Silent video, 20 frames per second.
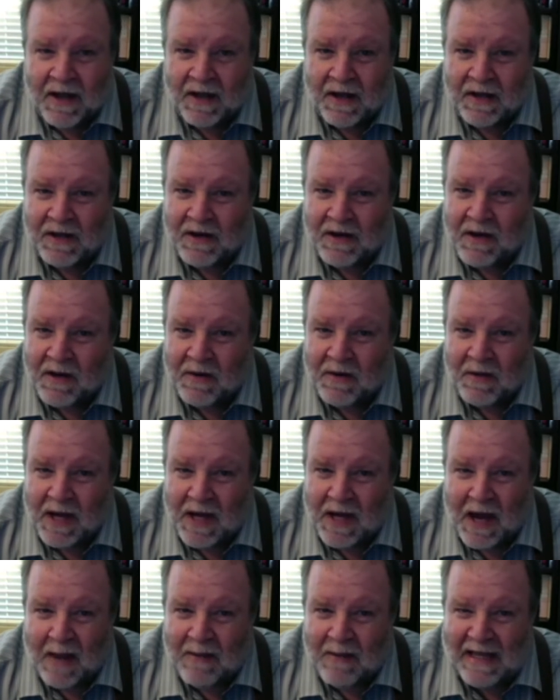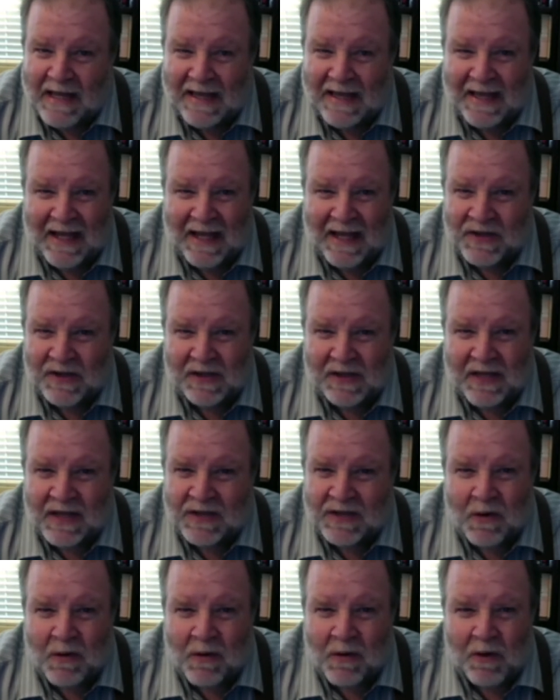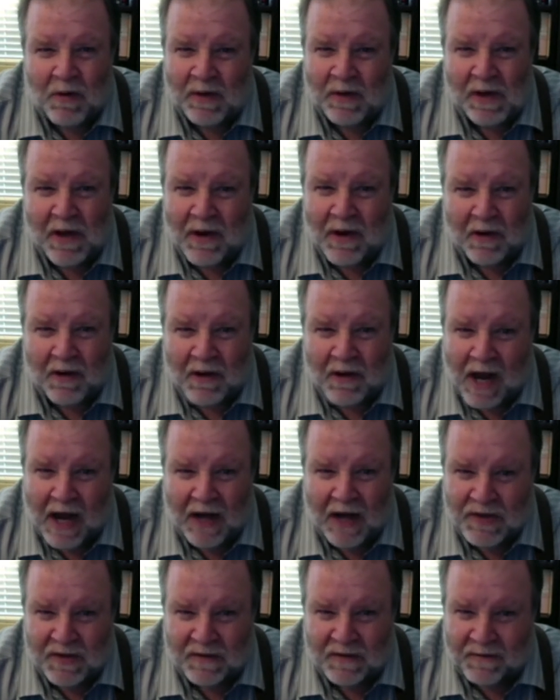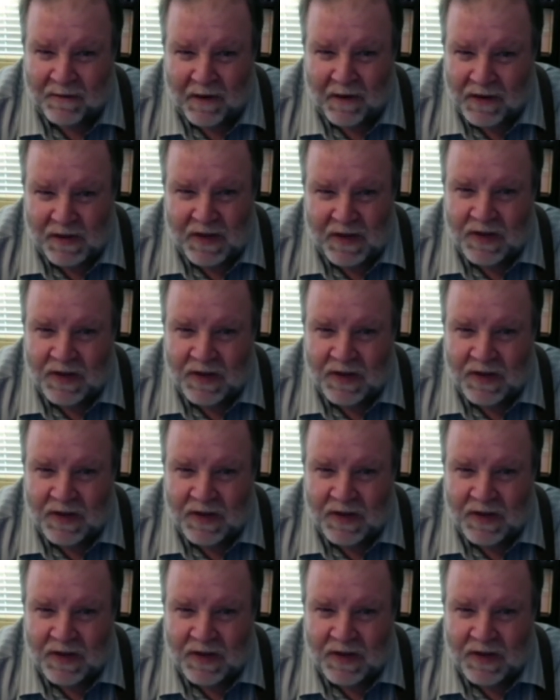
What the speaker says: you know, that's horrible on all kinds of fronts.